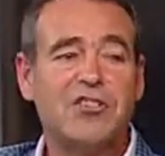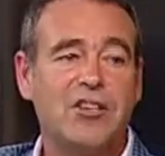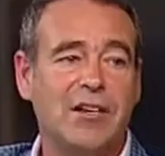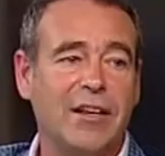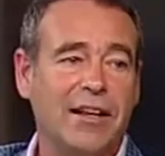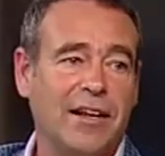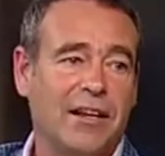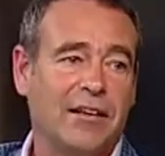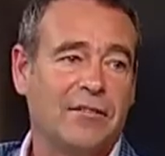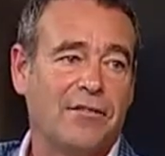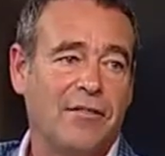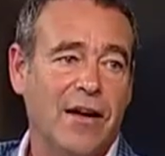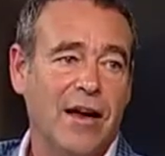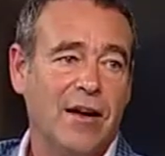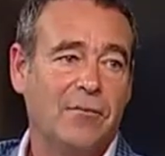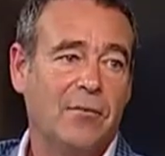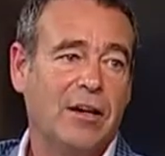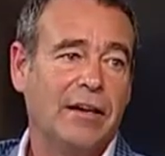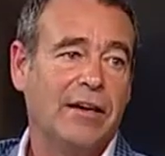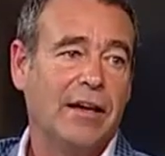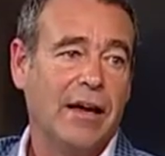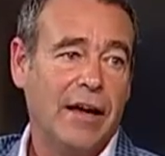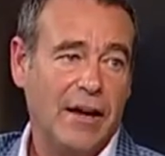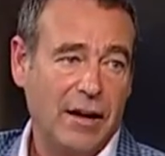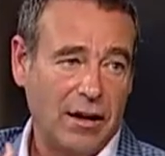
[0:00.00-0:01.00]
genetic
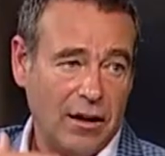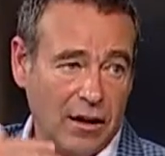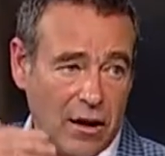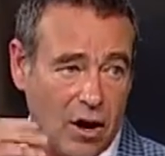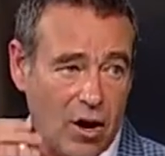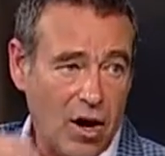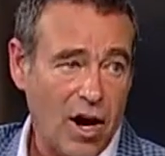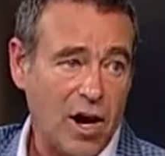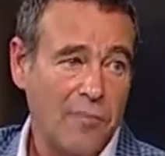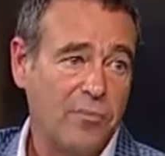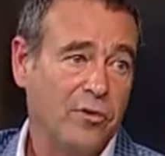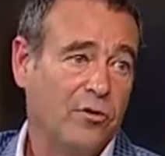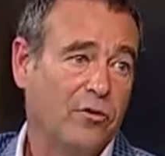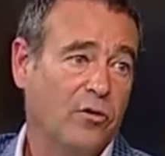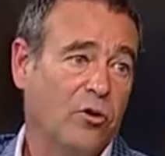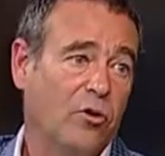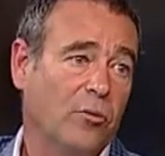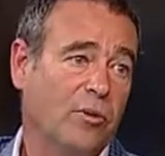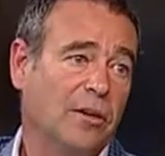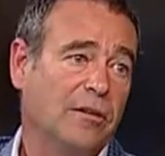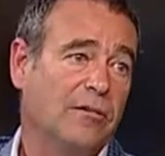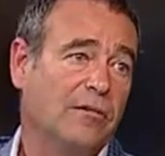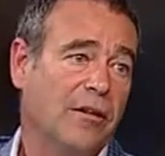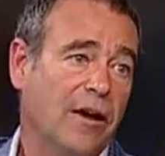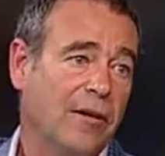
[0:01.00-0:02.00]
family and a
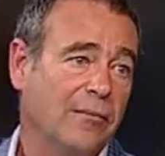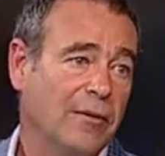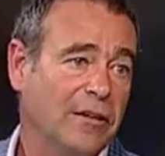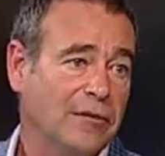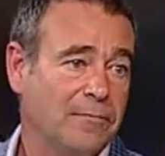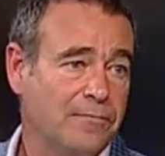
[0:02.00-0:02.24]
high-performing family.